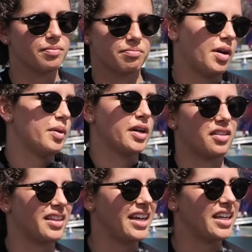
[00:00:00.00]
But we
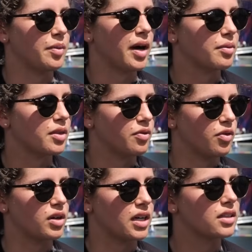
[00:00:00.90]
got that anyway with the
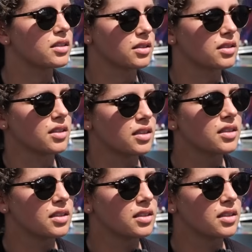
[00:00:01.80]
40. Yeah,